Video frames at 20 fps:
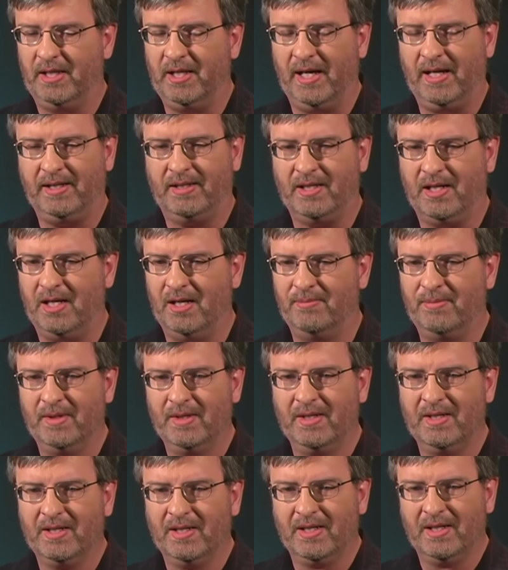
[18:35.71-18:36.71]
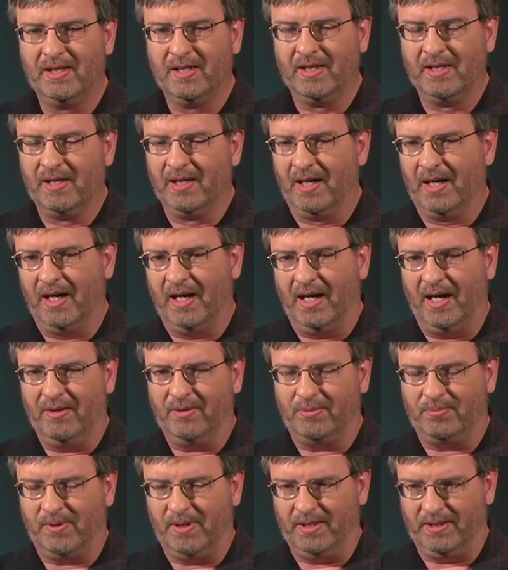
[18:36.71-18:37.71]
that time, I
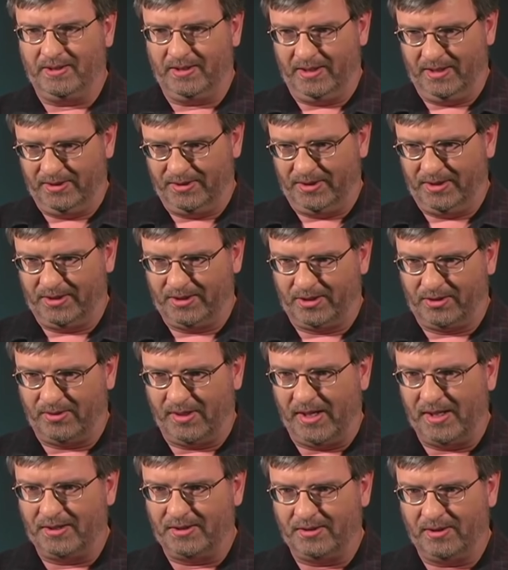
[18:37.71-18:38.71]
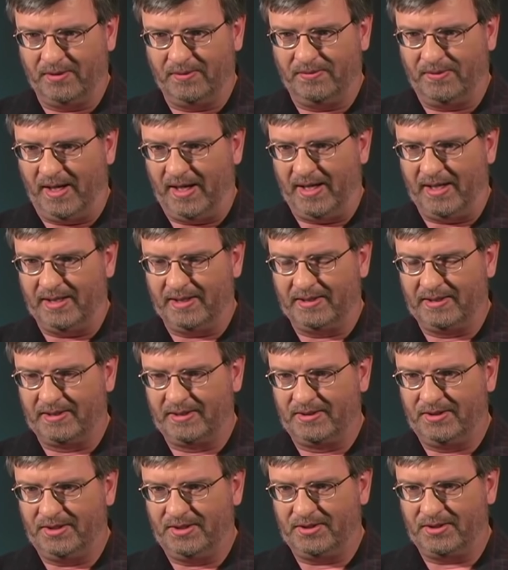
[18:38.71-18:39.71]
was probably saying Jesus Christ so
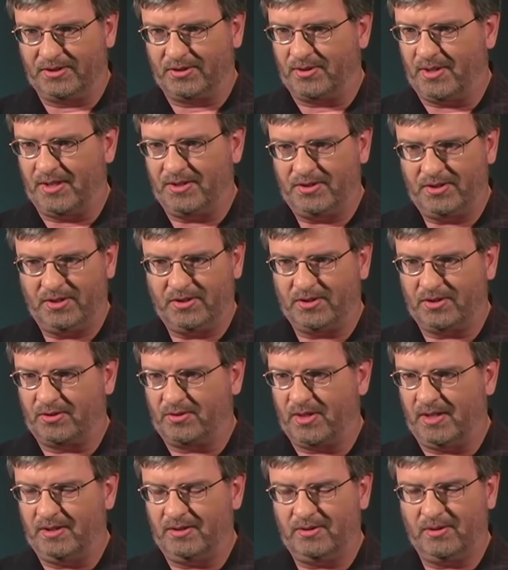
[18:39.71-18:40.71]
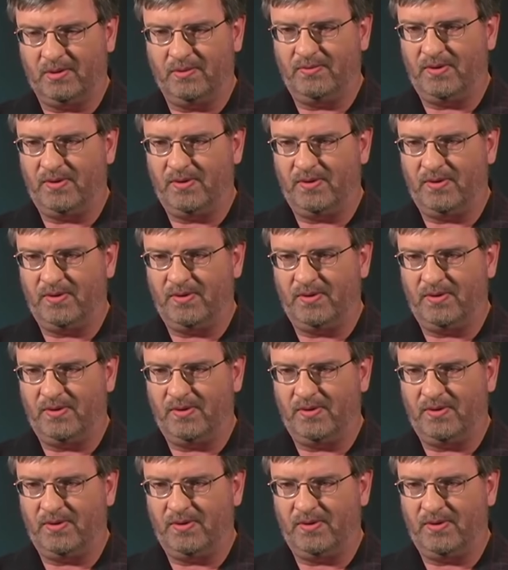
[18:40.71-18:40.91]
fast, Jesus Christ, Jesus Christ so